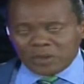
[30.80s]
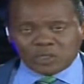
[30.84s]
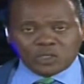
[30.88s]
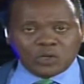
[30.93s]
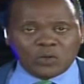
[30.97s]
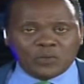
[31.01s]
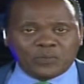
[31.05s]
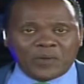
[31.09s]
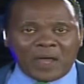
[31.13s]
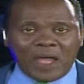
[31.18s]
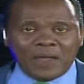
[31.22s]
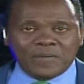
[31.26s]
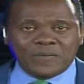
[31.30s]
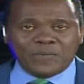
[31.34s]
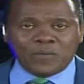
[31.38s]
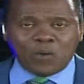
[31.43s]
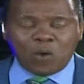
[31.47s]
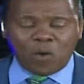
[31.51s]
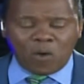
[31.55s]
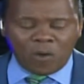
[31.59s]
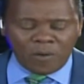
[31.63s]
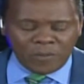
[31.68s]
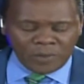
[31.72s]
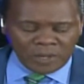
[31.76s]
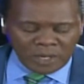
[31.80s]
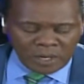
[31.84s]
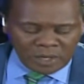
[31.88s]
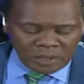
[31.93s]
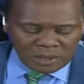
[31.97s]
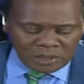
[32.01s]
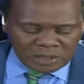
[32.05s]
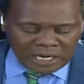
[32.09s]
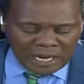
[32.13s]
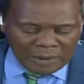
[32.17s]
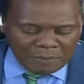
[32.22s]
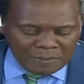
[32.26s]
254
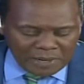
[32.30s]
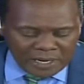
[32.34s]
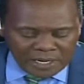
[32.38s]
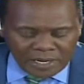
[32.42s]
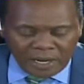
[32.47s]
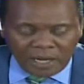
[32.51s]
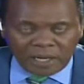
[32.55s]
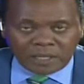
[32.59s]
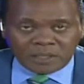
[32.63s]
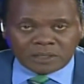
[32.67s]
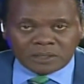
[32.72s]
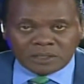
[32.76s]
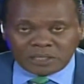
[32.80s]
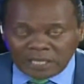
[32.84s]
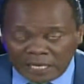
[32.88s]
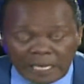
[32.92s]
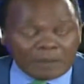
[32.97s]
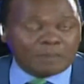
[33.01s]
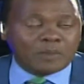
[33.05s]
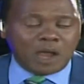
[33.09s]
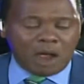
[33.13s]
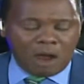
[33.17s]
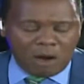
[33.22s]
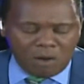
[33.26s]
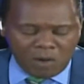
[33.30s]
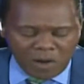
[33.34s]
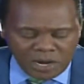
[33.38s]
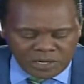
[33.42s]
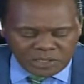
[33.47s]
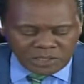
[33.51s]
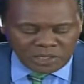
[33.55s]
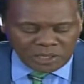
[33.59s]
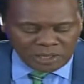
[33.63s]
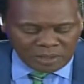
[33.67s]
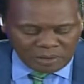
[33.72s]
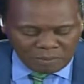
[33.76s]
team leader Team
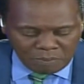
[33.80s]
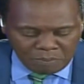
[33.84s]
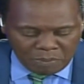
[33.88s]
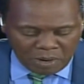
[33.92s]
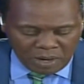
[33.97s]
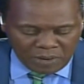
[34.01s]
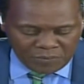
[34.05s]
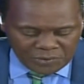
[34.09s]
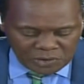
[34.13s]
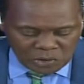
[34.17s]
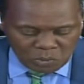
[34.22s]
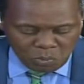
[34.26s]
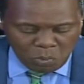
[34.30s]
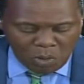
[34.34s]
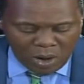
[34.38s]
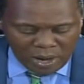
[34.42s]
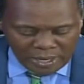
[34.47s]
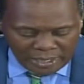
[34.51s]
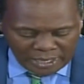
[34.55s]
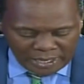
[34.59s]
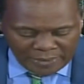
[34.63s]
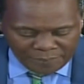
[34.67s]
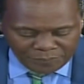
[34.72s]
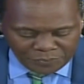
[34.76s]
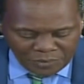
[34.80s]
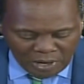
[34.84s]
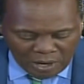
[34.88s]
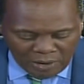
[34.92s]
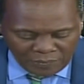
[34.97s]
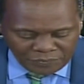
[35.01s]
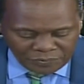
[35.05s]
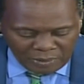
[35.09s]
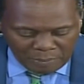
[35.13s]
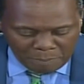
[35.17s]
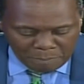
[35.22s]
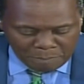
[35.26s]
Courage Boniface Mwangi
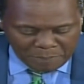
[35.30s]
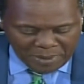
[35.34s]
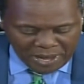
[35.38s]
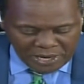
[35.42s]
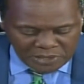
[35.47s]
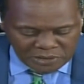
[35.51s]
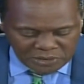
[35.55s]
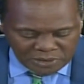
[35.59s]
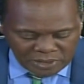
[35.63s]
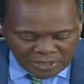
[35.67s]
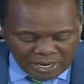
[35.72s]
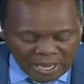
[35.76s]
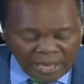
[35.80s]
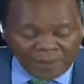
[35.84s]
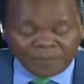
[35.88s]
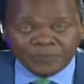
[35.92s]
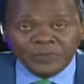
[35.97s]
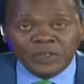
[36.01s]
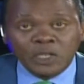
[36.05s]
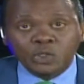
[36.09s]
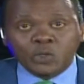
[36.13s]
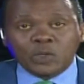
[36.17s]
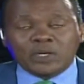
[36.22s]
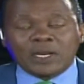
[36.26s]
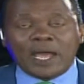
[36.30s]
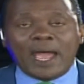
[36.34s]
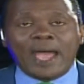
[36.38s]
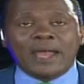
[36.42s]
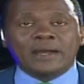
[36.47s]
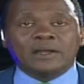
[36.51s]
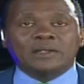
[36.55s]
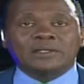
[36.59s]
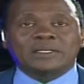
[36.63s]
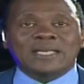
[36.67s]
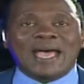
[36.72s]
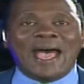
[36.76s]
on the bench today. Twitter
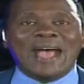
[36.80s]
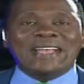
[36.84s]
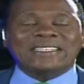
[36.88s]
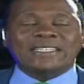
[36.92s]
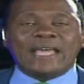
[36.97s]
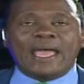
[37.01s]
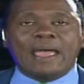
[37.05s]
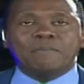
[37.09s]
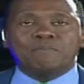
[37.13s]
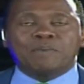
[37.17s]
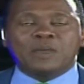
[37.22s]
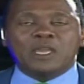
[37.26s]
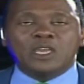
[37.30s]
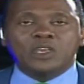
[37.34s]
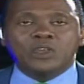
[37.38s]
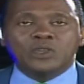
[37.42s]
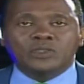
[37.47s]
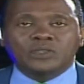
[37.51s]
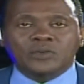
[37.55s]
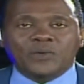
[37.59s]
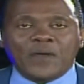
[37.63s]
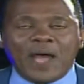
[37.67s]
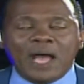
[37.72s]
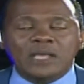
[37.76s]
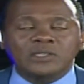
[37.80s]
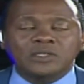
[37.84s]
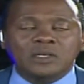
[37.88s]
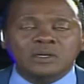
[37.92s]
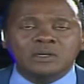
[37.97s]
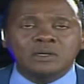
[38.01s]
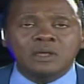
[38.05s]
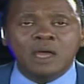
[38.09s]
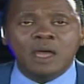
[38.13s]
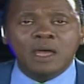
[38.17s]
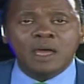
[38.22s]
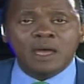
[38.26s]
handles at MP Yusuf
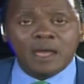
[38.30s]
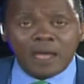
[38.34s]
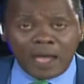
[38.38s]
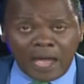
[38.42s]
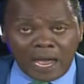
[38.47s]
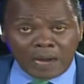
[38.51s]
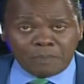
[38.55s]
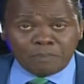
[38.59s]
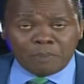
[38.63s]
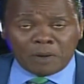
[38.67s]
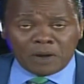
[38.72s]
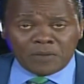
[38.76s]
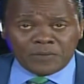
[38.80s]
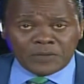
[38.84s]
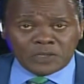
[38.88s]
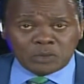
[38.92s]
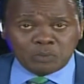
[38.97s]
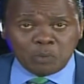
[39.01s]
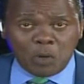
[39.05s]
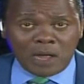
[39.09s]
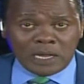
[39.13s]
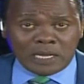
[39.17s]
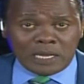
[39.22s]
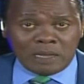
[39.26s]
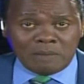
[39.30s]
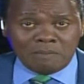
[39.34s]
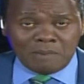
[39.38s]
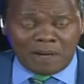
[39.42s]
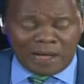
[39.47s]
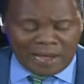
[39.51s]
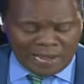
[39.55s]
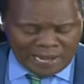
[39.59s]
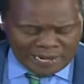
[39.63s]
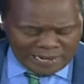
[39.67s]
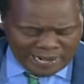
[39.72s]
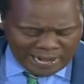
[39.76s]
Hassan, at Boniface Mwangi,
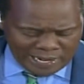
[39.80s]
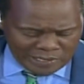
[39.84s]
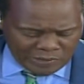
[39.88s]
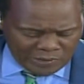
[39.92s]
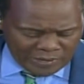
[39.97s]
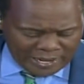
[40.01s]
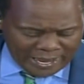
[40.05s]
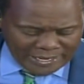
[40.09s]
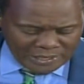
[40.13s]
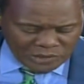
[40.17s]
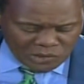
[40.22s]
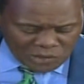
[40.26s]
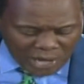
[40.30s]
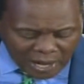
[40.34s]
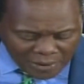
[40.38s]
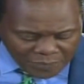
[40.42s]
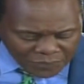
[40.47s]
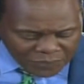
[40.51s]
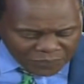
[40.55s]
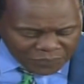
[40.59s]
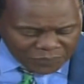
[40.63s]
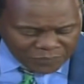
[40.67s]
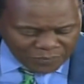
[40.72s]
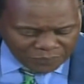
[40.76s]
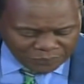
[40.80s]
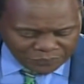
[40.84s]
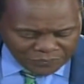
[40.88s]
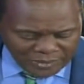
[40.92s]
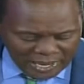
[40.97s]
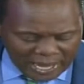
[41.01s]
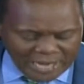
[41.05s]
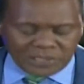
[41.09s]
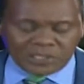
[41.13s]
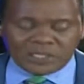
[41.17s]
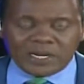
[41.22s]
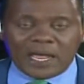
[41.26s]
mine at Koinange Jeff.
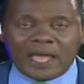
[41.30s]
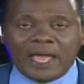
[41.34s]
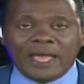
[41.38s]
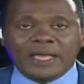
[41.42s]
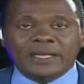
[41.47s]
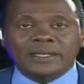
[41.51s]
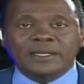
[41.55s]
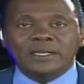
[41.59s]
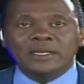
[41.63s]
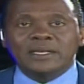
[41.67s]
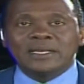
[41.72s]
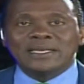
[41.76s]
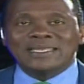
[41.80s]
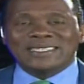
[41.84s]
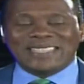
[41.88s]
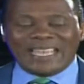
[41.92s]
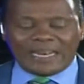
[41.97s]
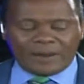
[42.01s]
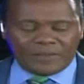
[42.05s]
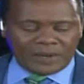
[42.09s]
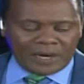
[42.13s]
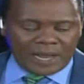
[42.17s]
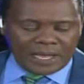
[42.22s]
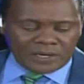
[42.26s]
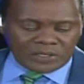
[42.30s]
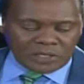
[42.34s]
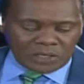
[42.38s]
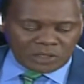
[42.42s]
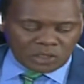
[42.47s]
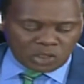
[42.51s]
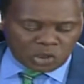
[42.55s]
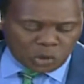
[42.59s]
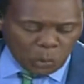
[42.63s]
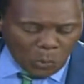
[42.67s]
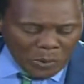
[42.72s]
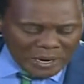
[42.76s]
Hashtag State of the Nation.
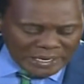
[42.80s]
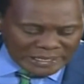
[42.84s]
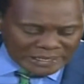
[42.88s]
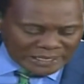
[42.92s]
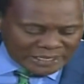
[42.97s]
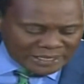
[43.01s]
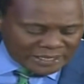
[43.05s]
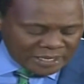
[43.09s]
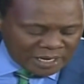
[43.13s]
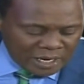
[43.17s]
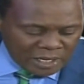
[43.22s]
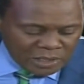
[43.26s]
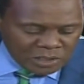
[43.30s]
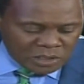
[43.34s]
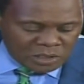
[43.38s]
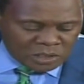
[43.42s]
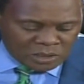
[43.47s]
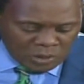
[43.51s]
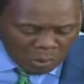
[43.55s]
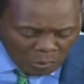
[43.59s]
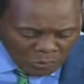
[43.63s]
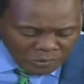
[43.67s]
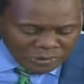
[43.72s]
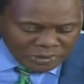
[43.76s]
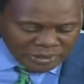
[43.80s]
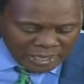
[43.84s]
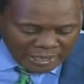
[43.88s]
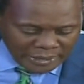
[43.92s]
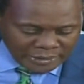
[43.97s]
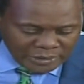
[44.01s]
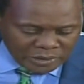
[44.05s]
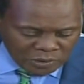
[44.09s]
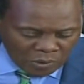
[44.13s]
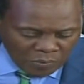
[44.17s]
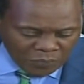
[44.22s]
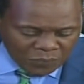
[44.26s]
Tweets so thick,
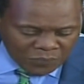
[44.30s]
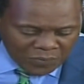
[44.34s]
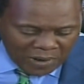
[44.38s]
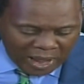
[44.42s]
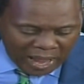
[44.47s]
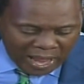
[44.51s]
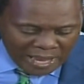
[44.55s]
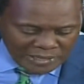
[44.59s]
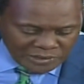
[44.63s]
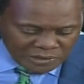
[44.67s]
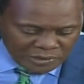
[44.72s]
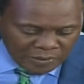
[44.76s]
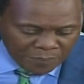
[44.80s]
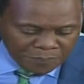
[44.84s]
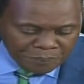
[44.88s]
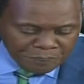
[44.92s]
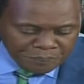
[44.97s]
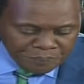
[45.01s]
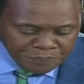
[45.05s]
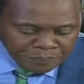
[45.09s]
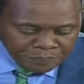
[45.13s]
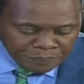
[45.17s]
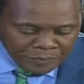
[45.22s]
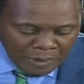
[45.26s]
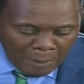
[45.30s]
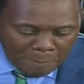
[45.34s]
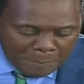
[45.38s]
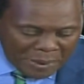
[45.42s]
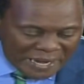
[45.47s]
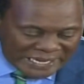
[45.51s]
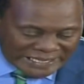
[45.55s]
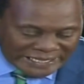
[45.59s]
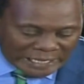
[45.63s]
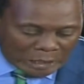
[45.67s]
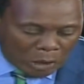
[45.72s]
so fast. Peter